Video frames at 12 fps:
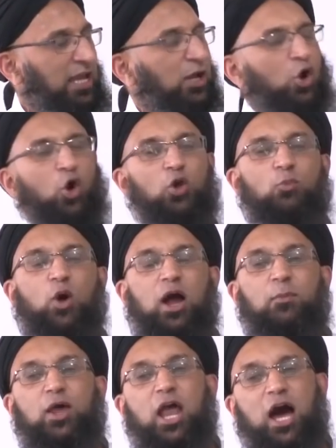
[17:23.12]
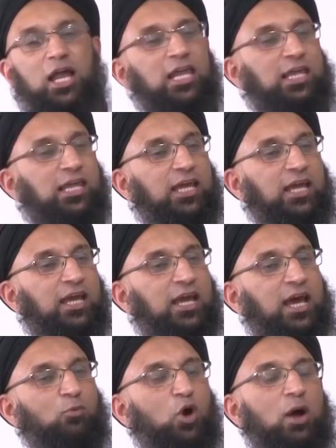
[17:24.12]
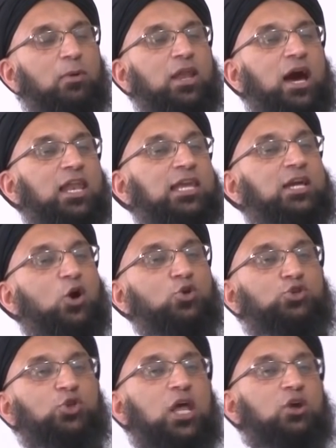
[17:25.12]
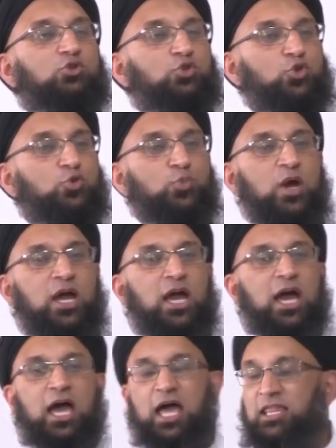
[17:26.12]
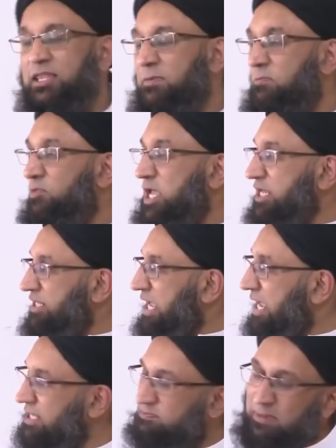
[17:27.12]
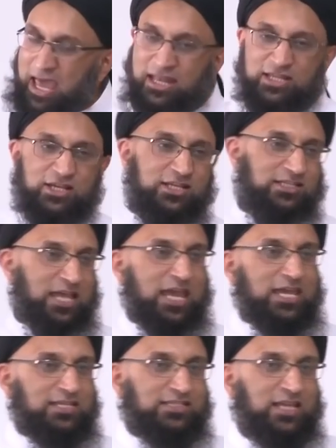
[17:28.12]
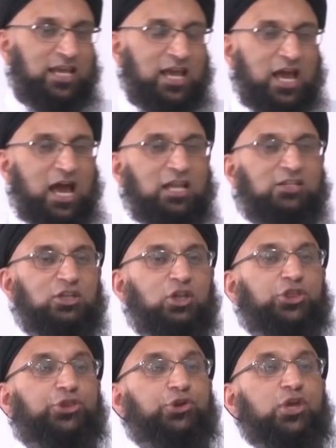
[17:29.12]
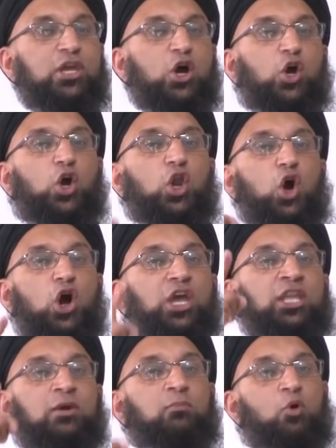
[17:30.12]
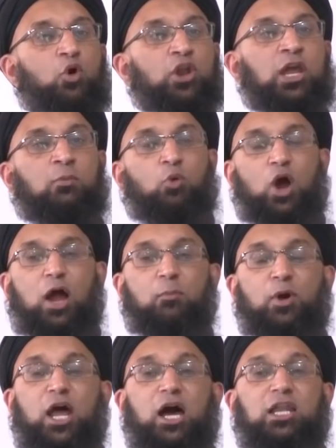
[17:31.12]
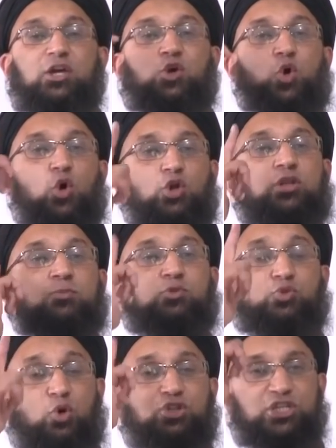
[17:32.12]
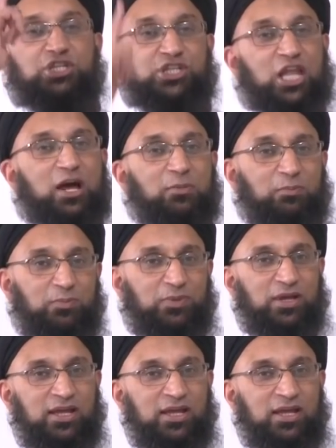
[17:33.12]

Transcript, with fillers: and they call Muhammad Ali. And Muhammad Ali goes to their room and the, his, his manager says, until 3 o'clock in the morning, Muhammad Ali called them towards Islam.